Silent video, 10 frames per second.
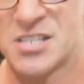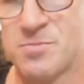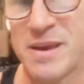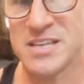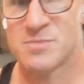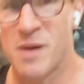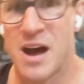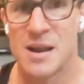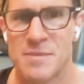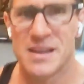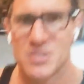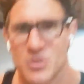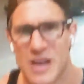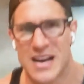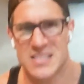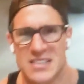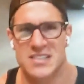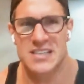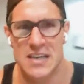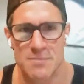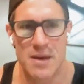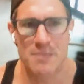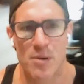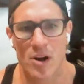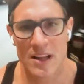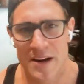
of space behind me, as you guys can see, med ball